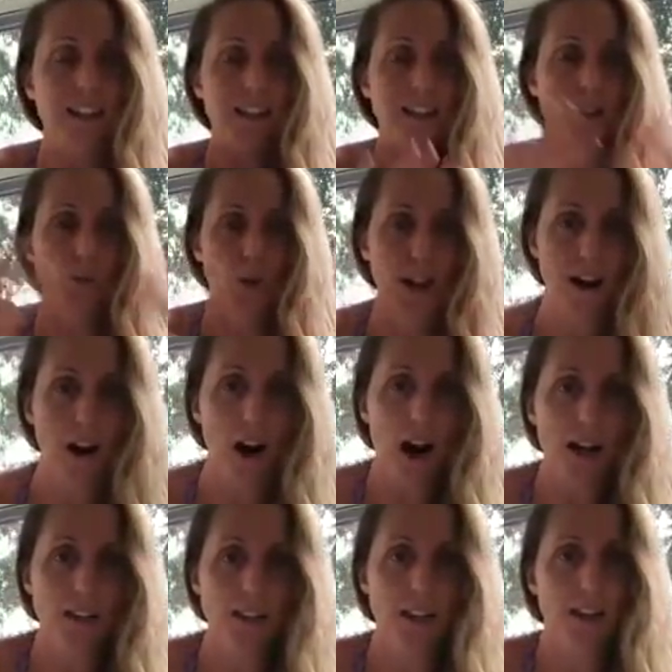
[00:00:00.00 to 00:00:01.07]
This is the way
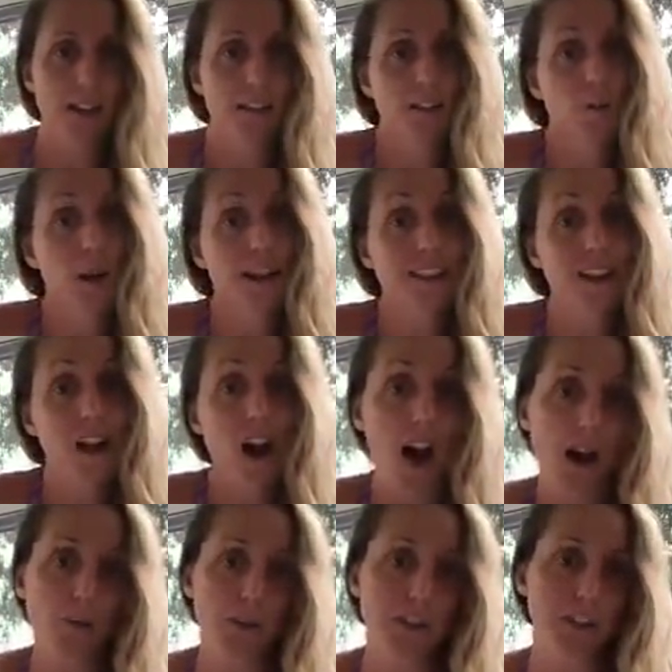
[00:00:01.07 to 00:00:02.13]
I think, and the way that
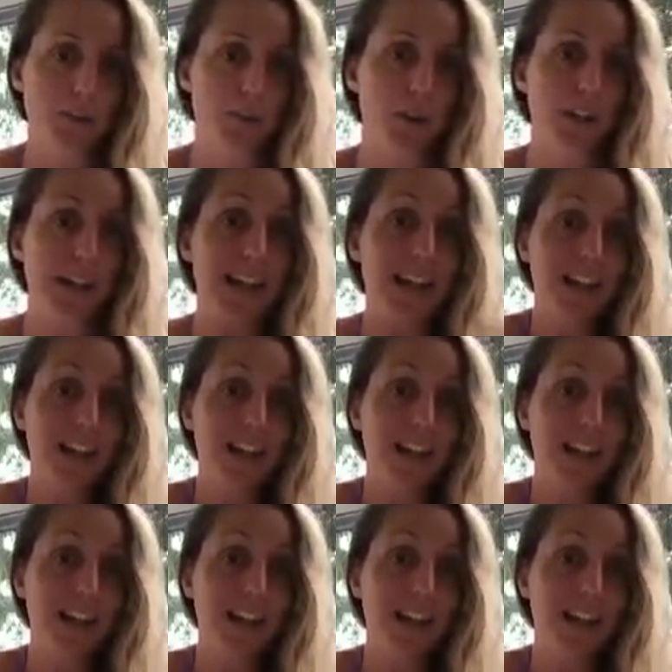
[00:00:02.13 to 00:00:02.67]
I want it to work